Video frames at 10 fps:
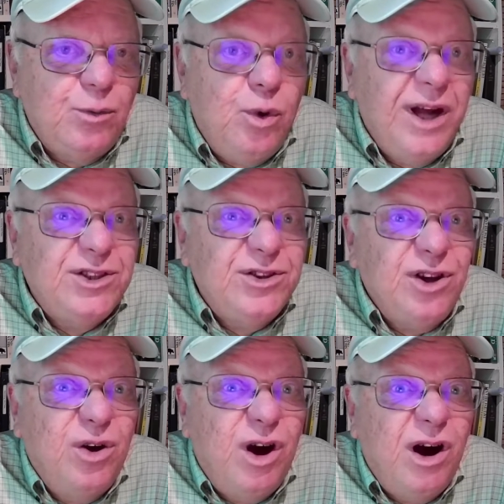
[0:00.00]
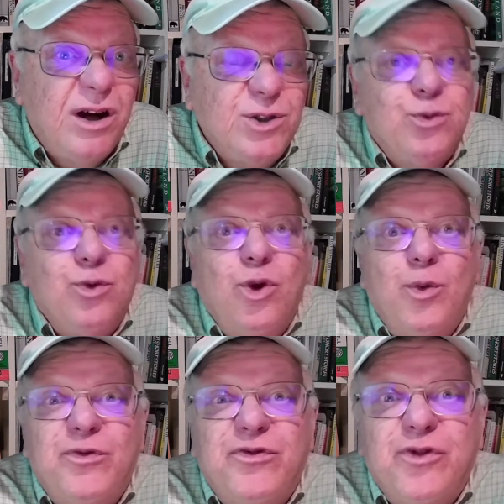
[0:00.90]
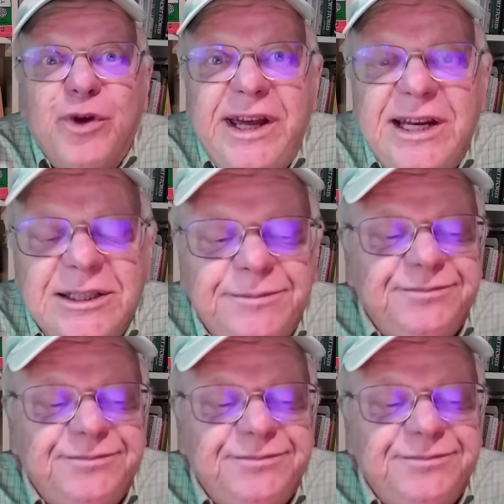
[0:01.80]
watched the hogs roam free.